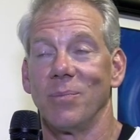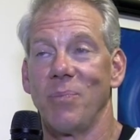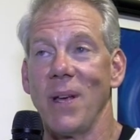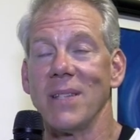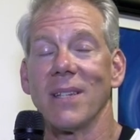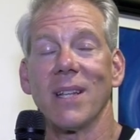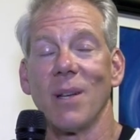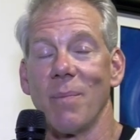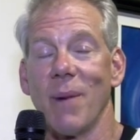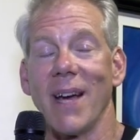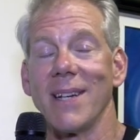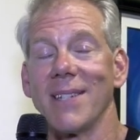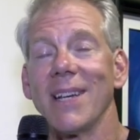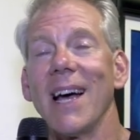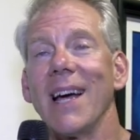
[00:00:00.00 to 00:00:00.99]
basically my
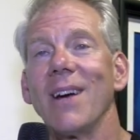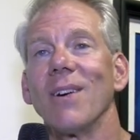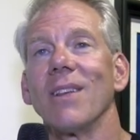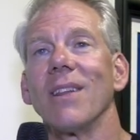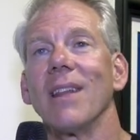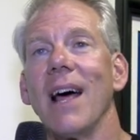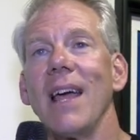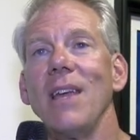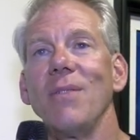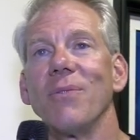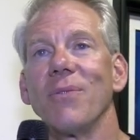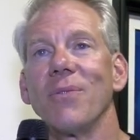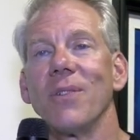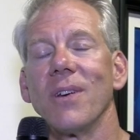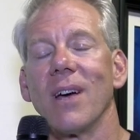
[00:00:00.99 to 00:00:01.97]
entire
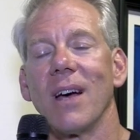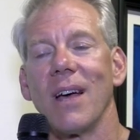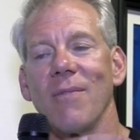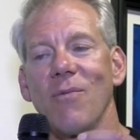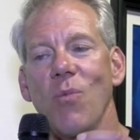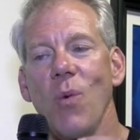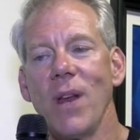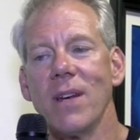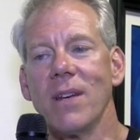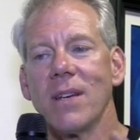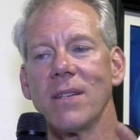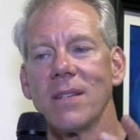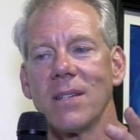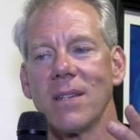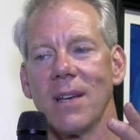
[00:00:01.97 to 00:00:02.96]
life, I've
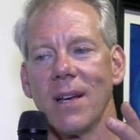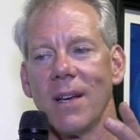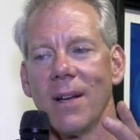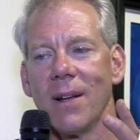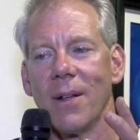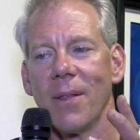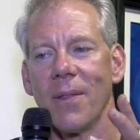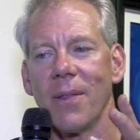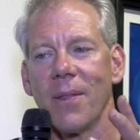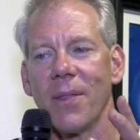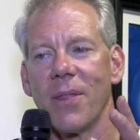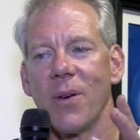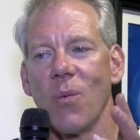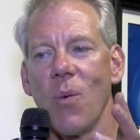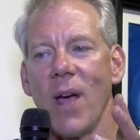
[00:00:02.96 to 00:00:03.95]
witnessed
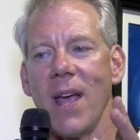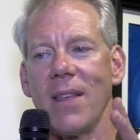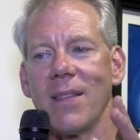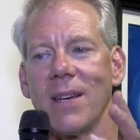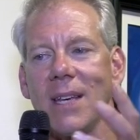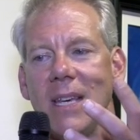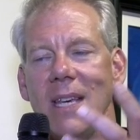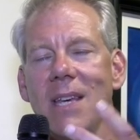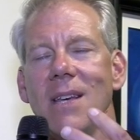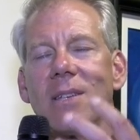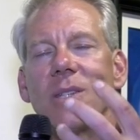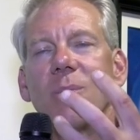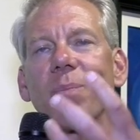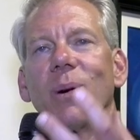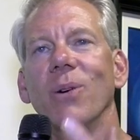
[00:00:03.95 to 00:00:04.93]
the way that he
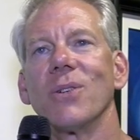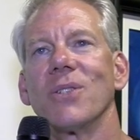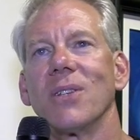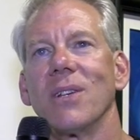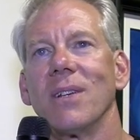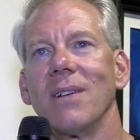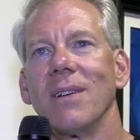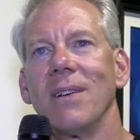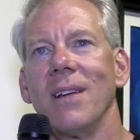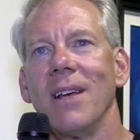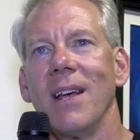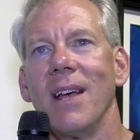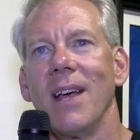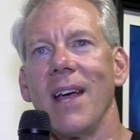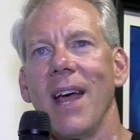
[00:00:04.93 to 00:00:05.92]
is a person
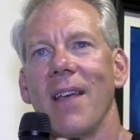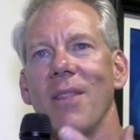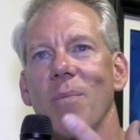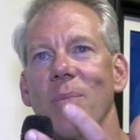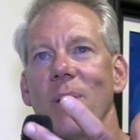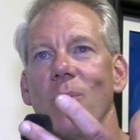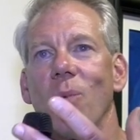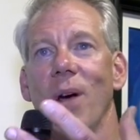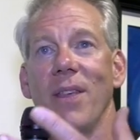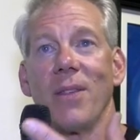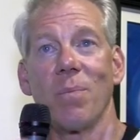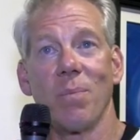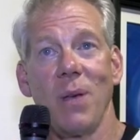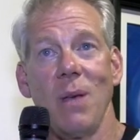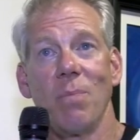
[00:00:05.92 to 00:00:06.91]
and the way
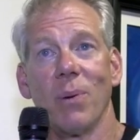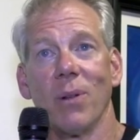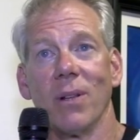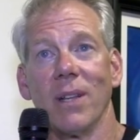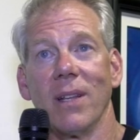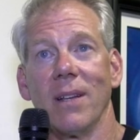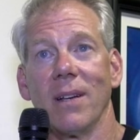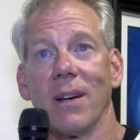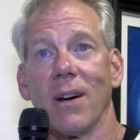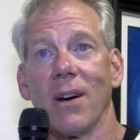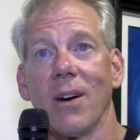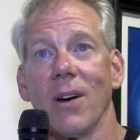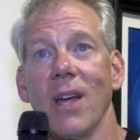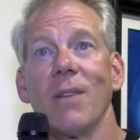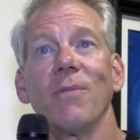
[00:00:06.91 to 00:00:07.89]
that people
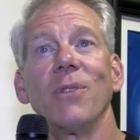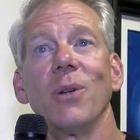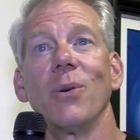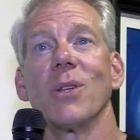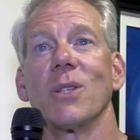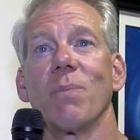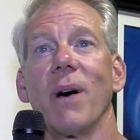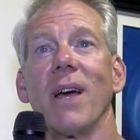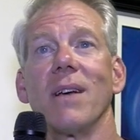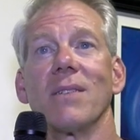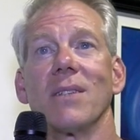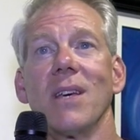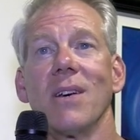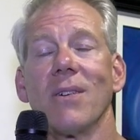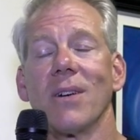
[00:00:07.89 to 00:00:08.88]
are influenced by
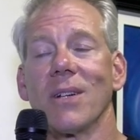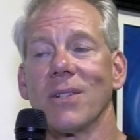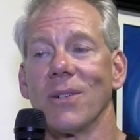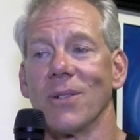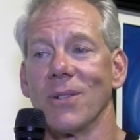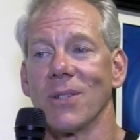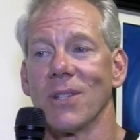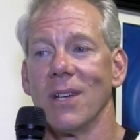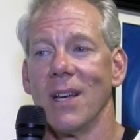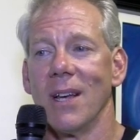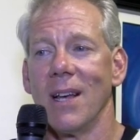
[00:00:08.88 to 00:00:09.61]
his characters.